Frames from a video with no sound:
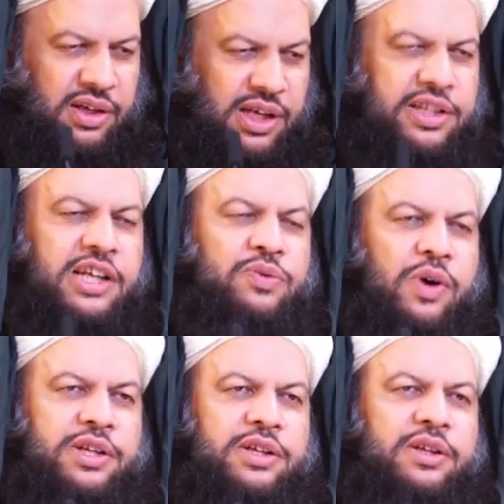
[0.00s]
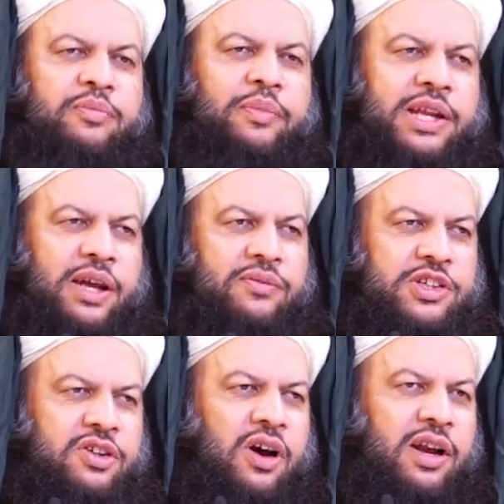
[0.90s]
And that's what many of the
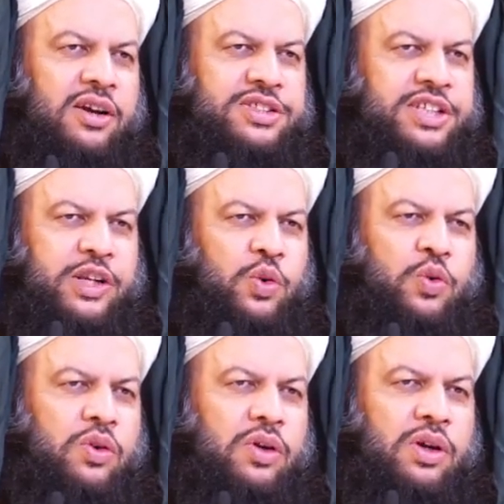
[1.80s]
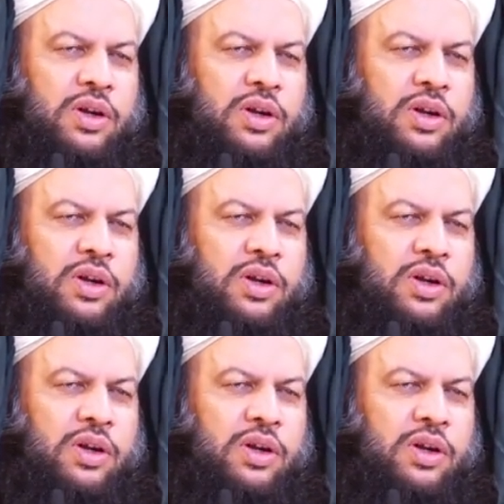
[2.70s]
scholars say to